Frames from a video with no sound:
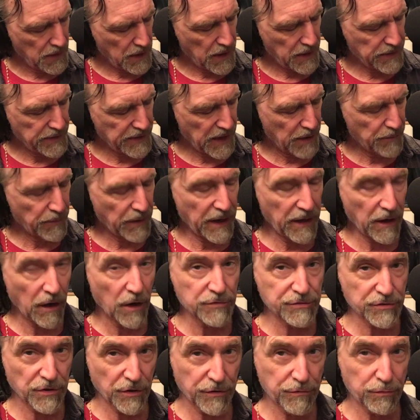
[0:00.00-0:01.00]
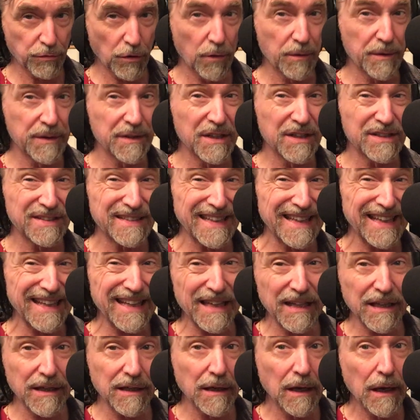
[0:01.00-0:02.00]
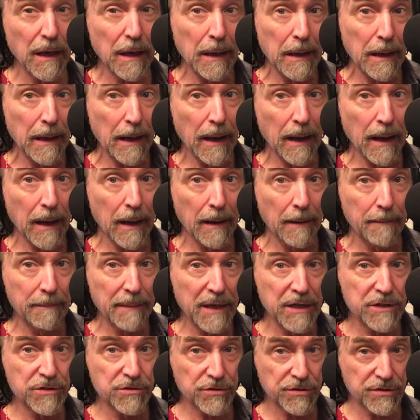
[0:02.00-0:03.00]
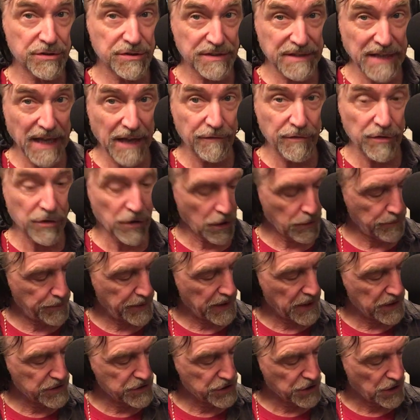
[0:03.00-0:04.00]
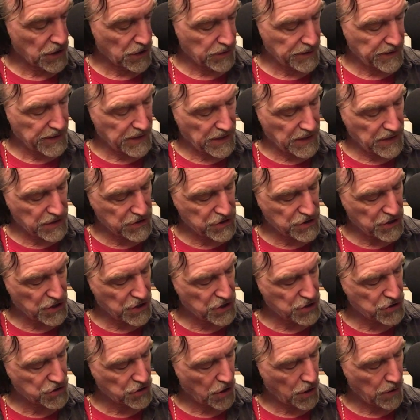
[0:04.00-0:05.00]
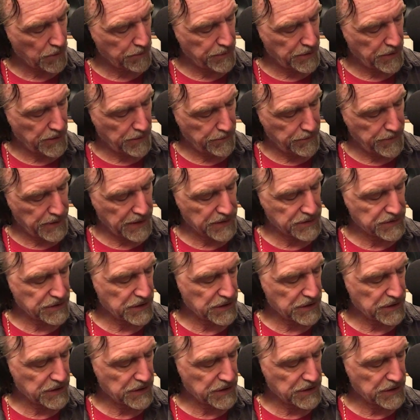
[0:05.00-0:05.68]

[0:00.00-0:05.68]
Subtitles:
and then I might also throw in this E major 7 arpeggio, E G sharp B